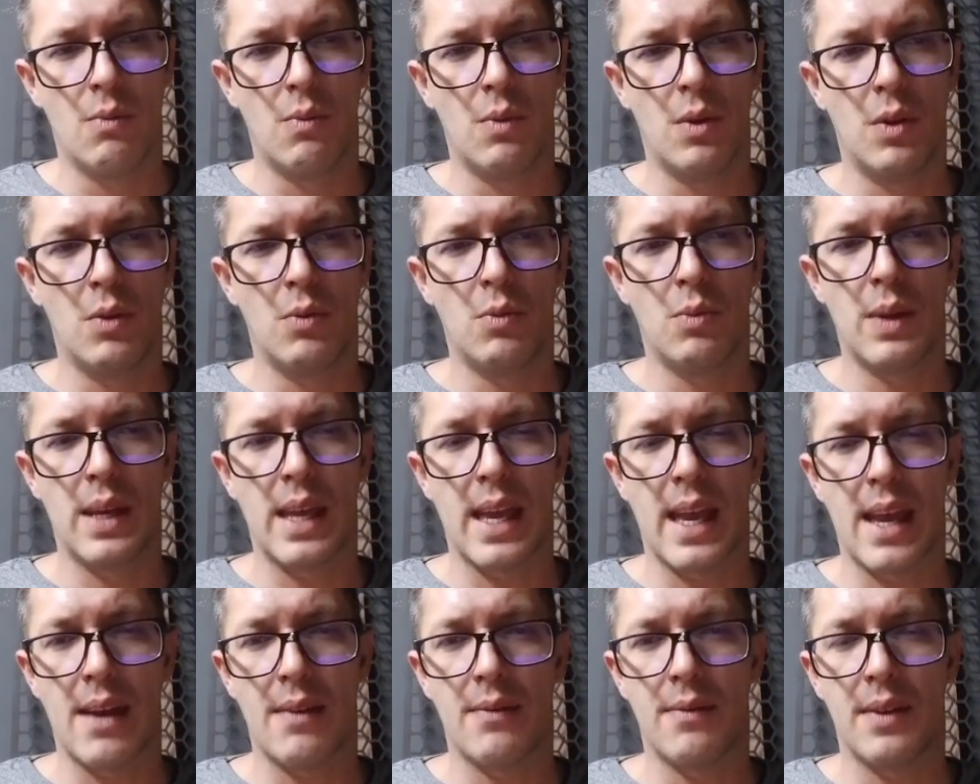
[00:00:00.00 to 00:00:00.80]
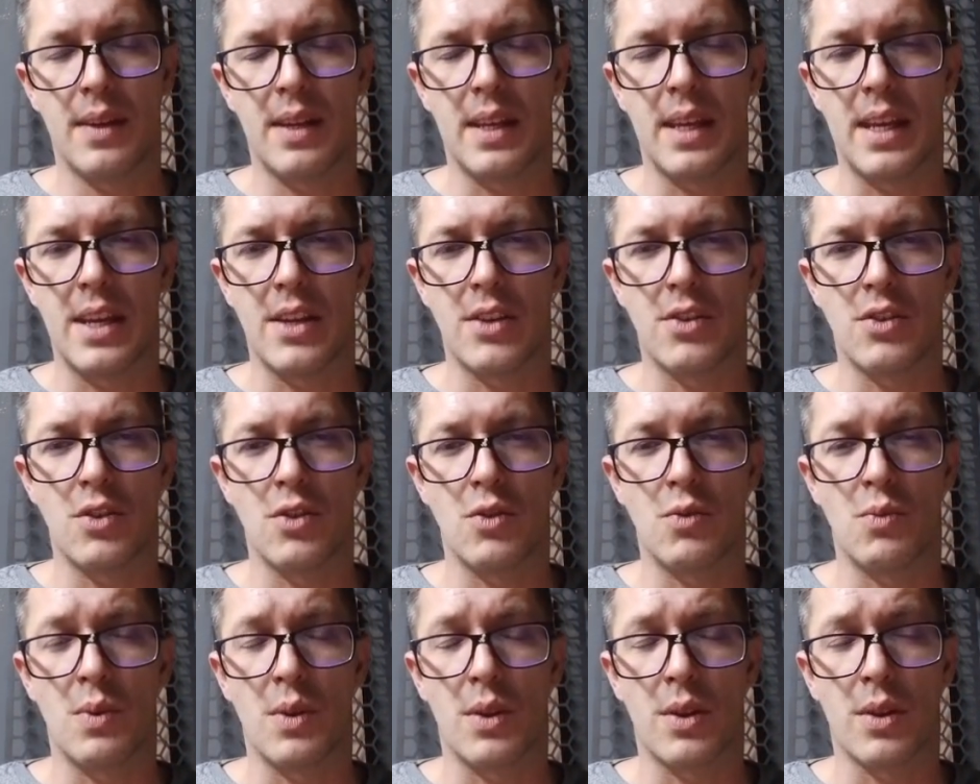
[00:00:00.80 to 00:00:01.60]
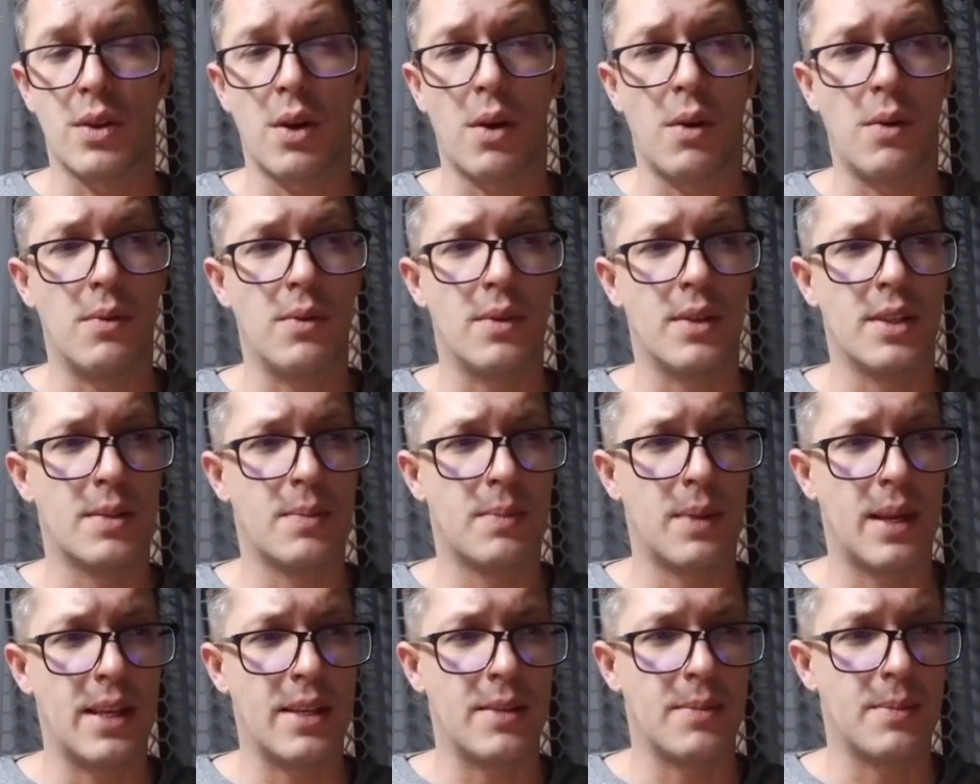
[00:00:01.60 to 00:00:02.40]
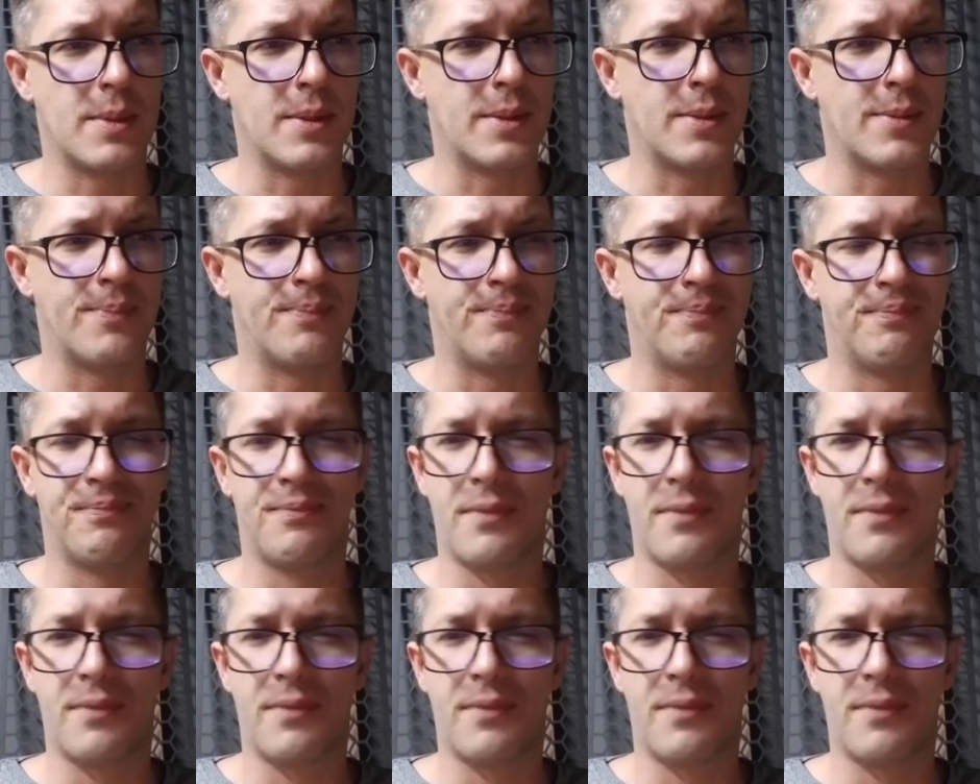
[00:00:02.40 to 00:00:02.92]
will we have any issues with cone displacement?